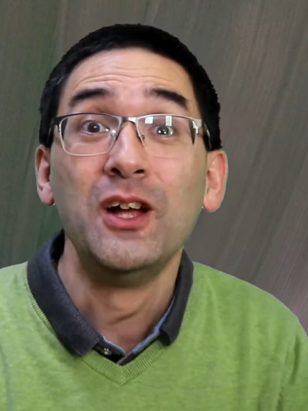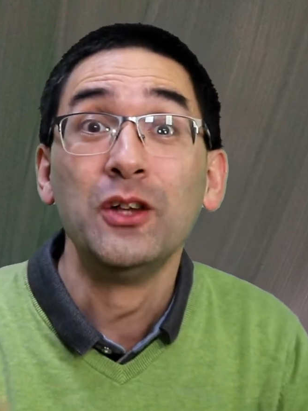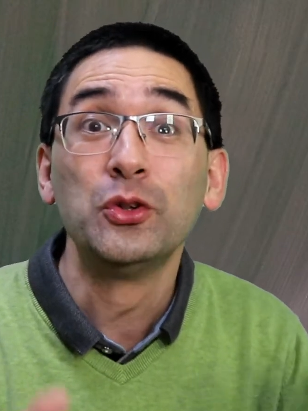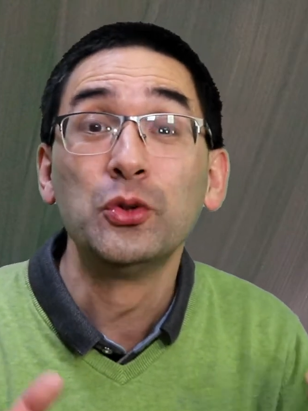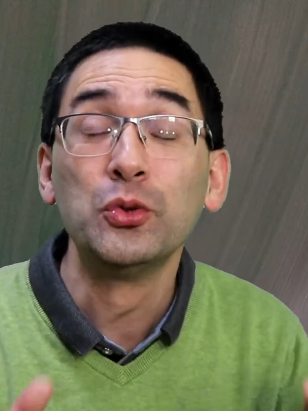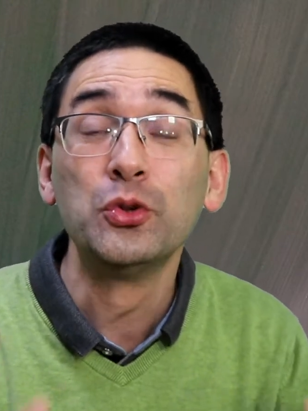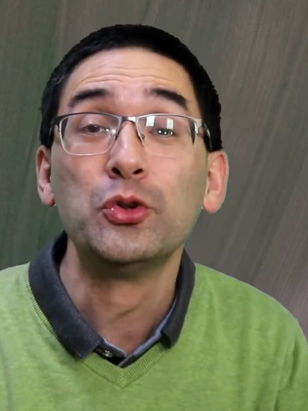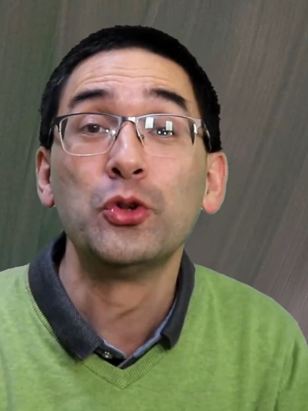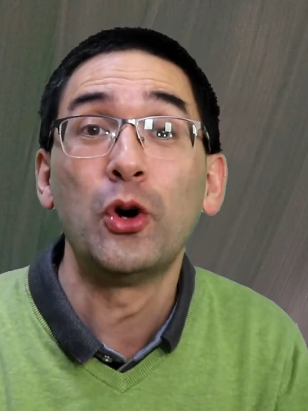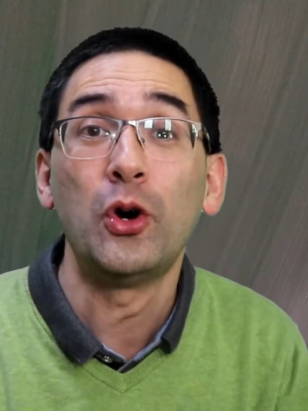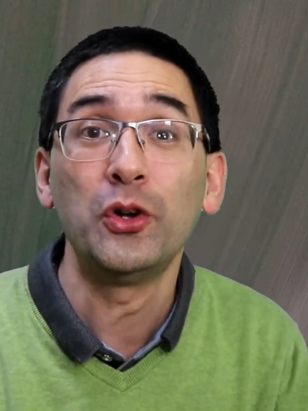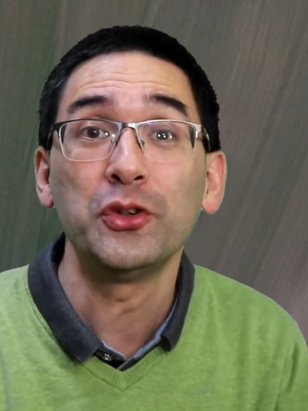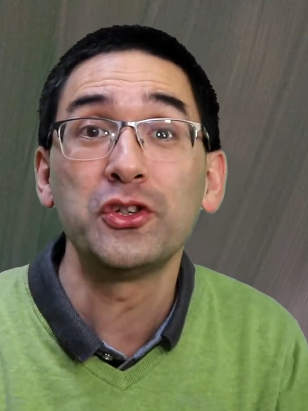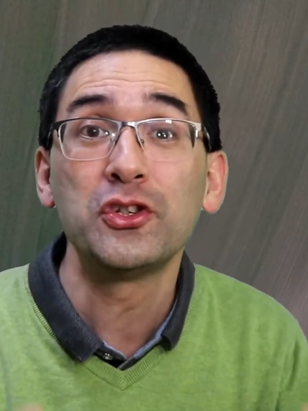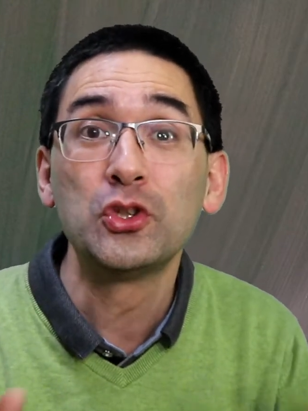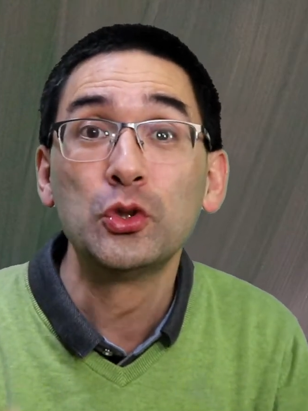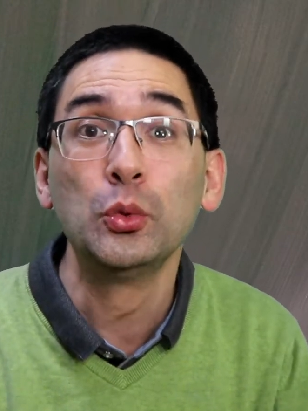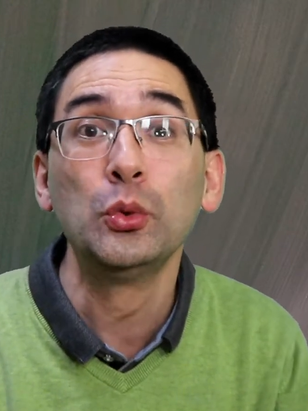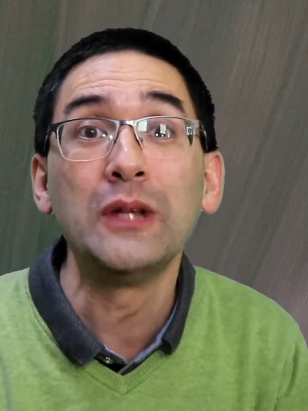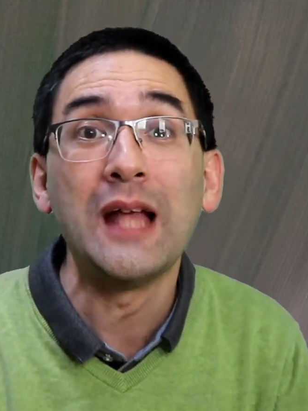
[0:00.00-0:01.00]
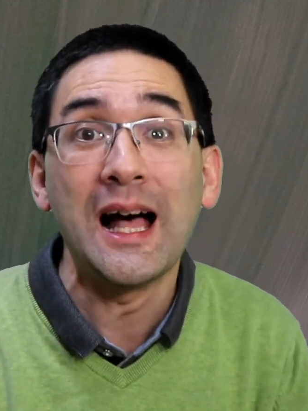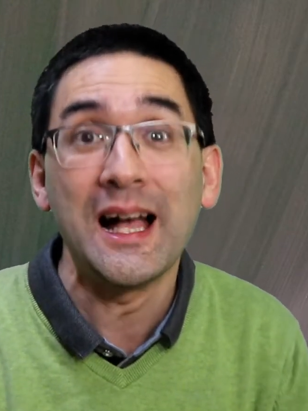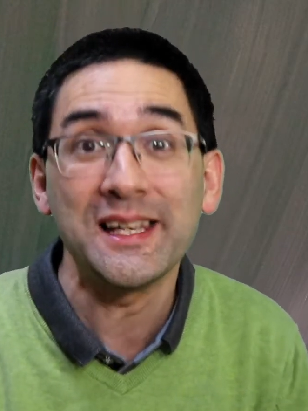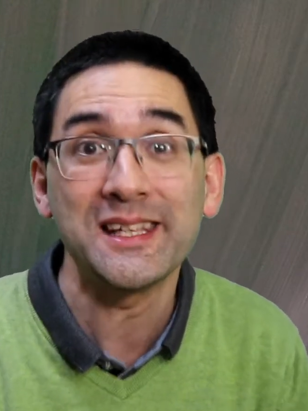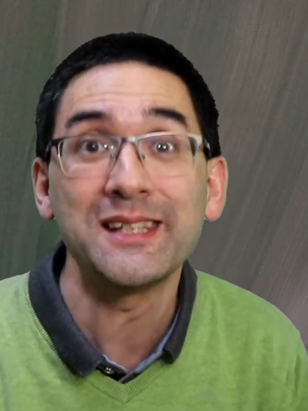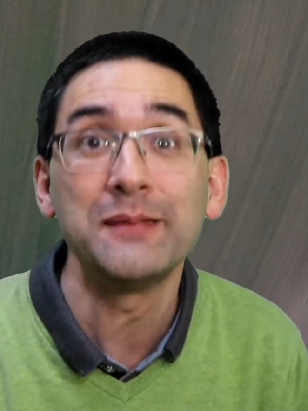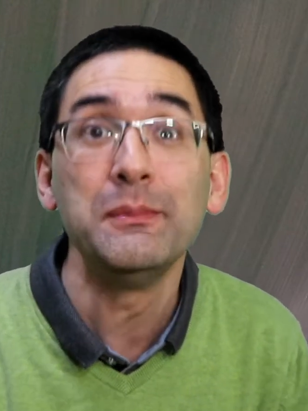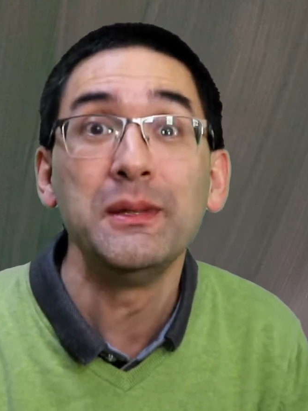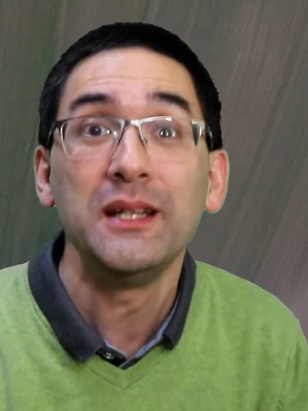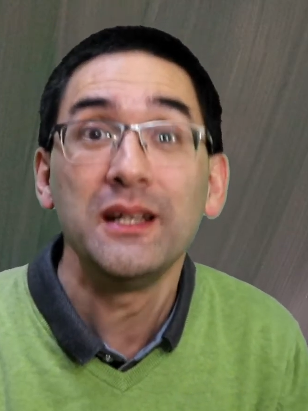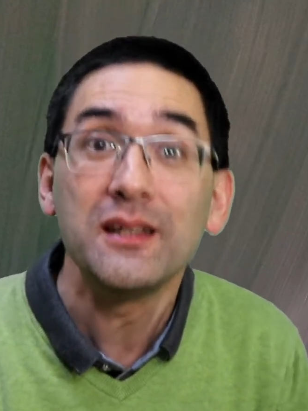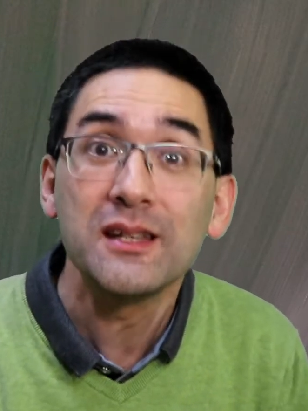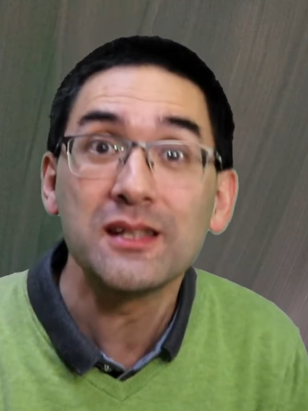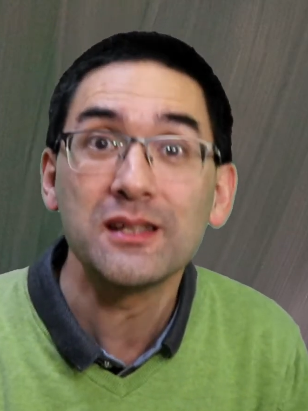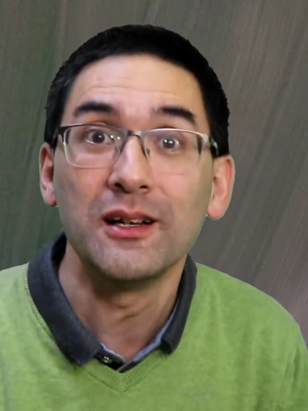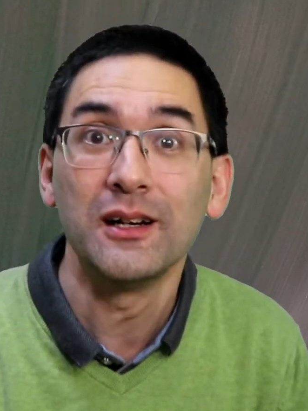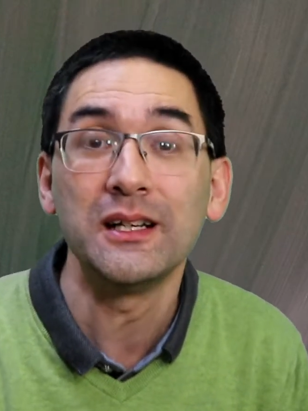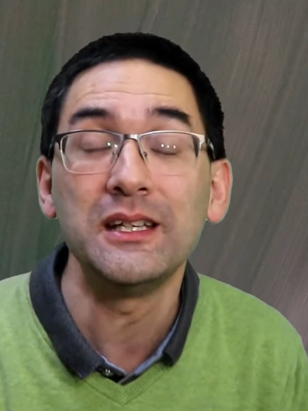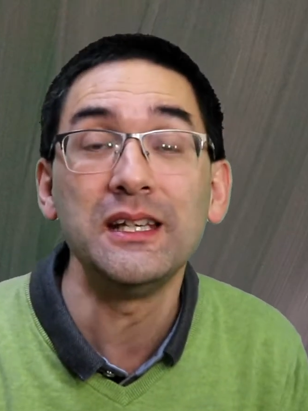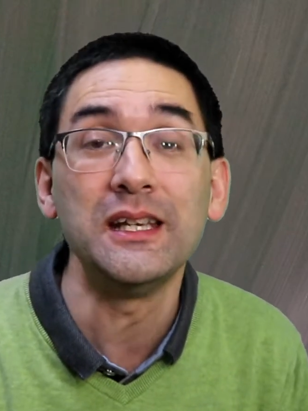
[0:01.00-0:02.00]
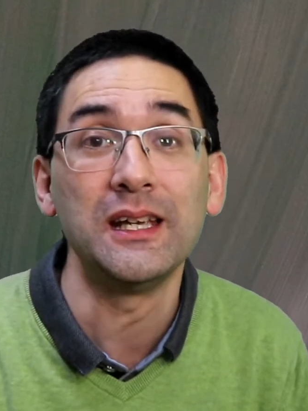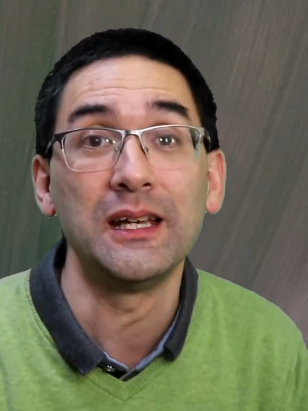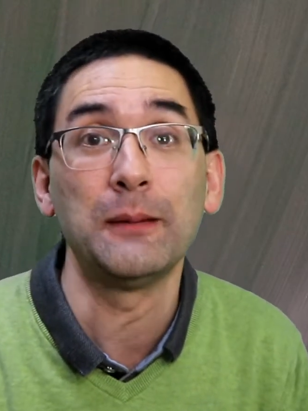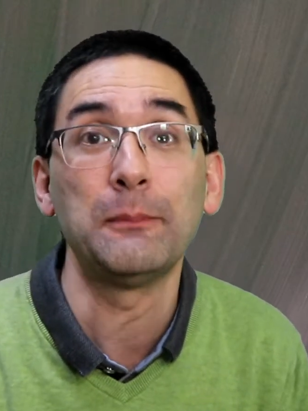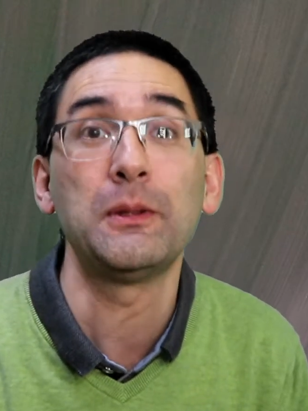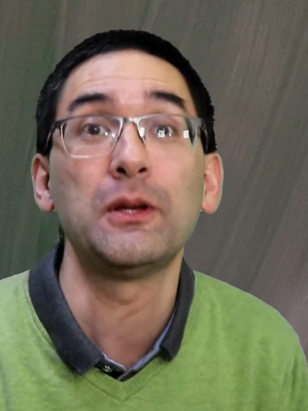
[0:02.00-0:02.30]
do not do last-minute studying,